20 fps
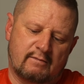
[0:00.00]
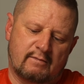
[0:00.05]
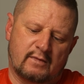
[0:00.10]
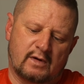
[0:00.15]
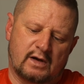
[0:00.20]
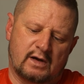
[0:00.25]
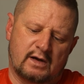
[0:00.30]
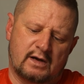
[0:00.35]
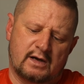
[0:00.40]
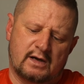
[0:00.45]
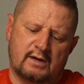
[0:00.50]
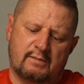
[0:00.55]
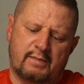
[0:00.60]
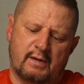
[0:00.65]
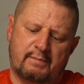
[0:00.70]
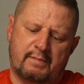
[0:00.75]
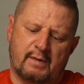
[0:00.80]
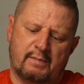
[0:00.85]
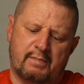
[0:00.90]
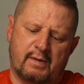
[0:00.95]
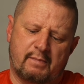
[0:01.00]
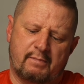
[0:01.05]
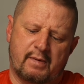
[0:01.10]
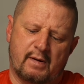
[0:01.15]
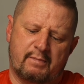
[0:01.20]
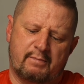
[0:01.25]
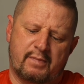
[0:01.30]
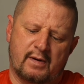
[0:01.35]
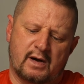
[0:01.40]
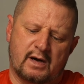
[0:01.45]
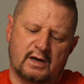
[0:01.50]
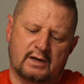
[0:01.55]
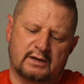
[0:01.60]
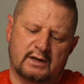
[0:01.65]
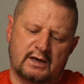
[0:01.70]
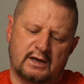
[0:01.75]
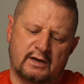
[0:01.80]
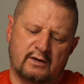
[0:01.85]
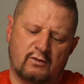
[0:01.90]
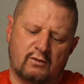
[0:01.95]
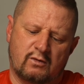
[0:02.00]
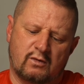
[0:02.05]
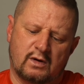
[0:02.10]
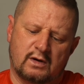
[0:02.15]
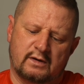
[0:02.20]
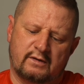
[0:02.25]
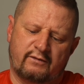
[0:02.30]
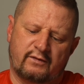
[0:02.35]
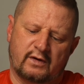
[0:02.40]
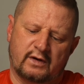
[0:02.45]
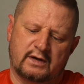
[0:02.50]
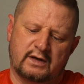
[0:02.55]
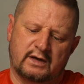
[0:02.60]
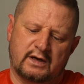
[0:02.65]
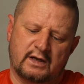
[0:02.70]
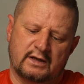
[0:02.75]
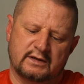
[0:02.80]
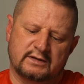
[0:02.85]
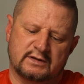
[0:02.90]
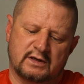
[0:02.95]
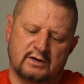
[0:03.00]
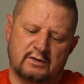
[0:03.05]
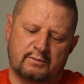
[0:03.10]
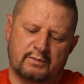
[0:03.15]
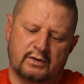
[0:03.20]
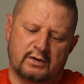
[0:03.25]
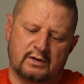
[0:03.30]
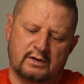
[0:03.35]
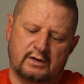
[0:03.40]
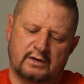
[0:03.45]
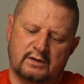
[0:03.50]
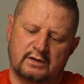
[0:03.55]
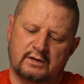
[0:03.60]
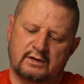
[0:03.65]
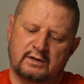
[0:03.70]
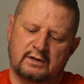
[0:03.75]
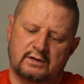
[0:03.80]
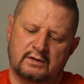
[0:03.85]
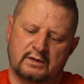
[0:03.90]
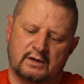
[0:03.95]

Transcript: the little, if I can get this open,